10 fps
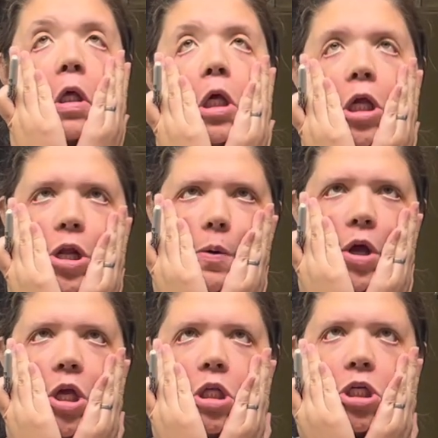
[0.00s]
Anyway,
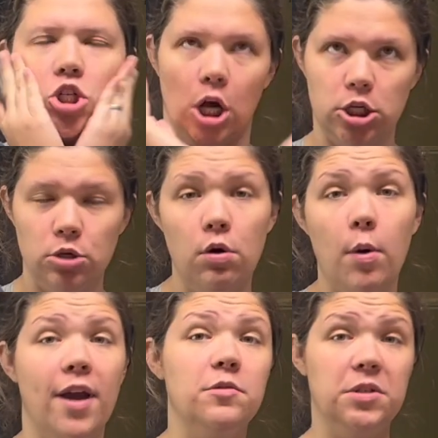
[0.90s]
it's a Joshua
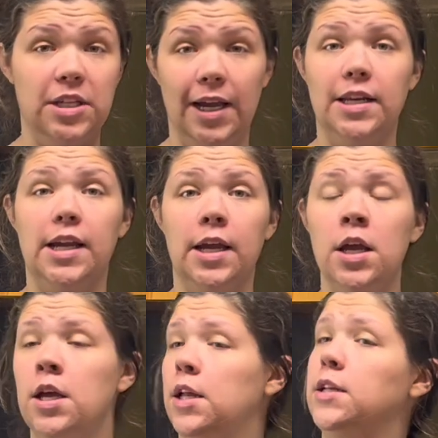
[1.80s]
Weissman technique
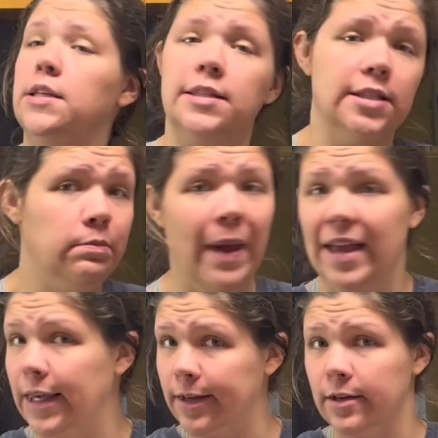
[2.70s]
to spank
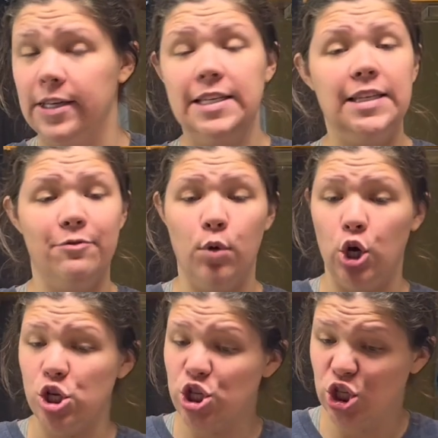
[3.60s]
your cookies. Give them a
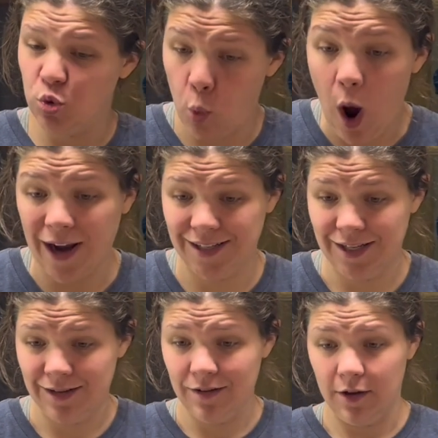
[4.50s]
good swat,
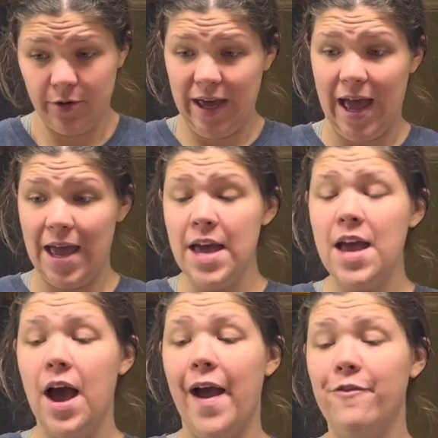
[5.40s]
okay?
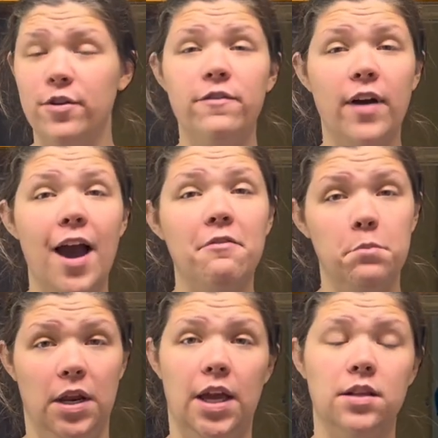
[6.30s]
Every 5
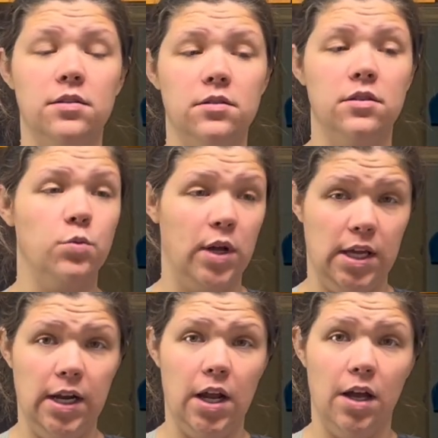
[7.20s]
minutes is what
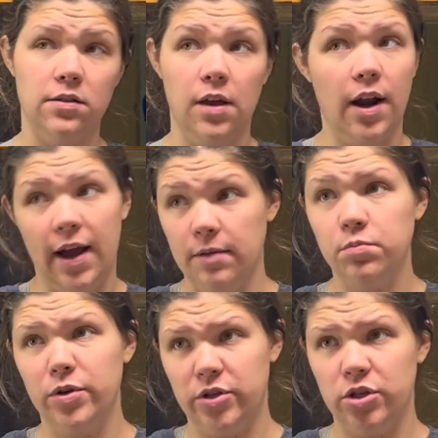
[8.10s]
he does, and I
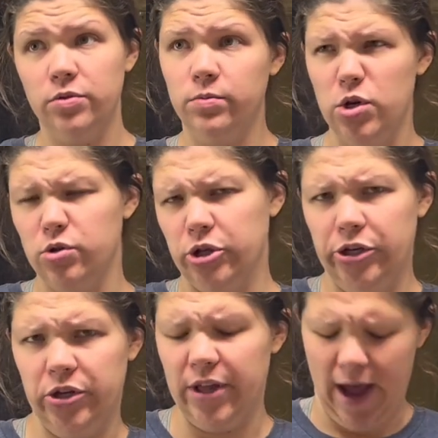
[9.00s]
usually
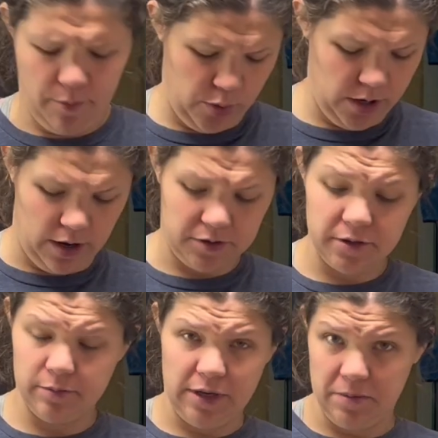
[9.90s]
do that, but also
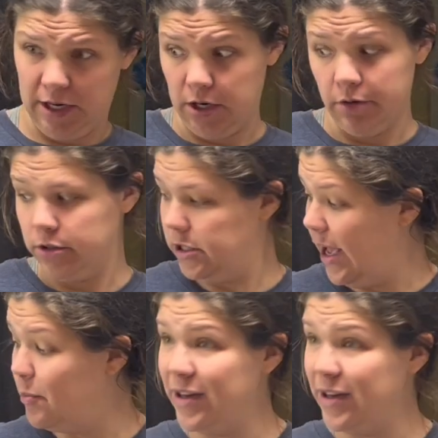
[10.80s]
sometimes I don't do that.